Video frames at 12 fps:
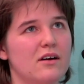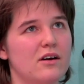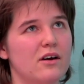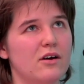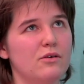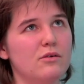
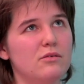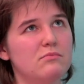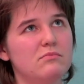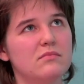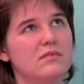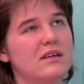oh,
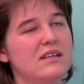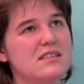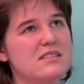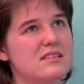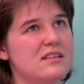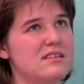
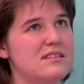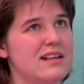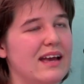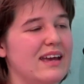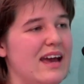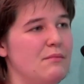it's
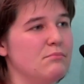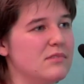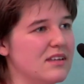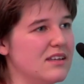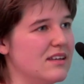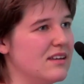like
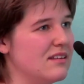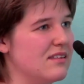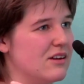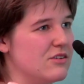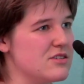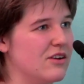empty,
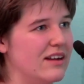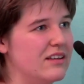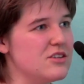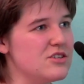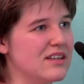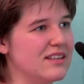there's no
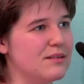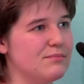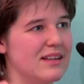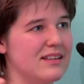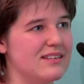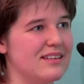energy in it.
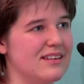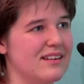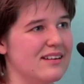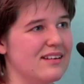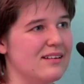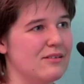But
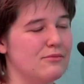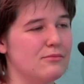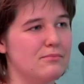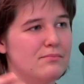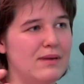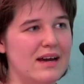
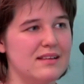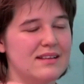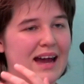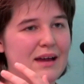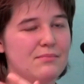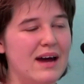by the
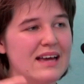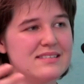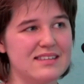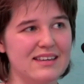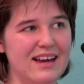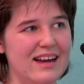time
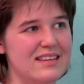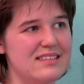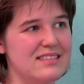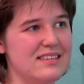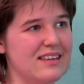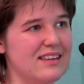passing, I
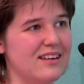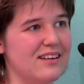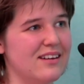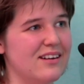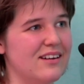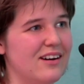see,
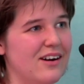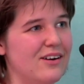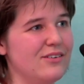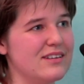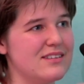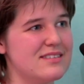
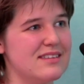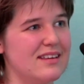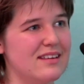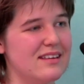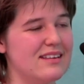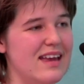oh,
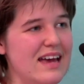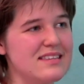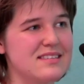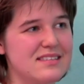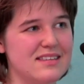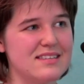it
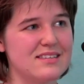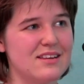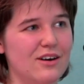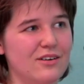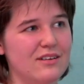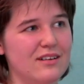has this
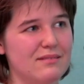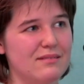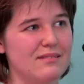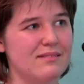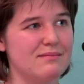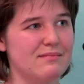whole
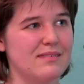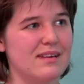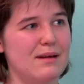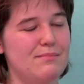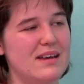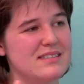
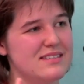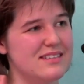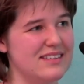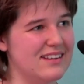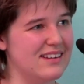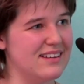
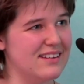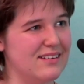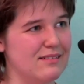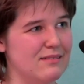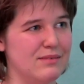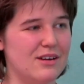capacity,
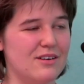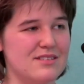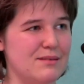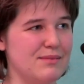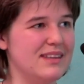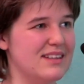because
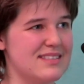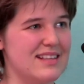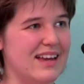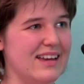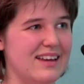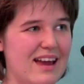I mean it's
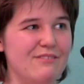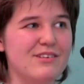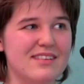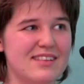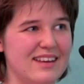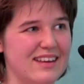like
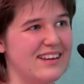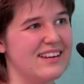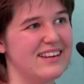everything,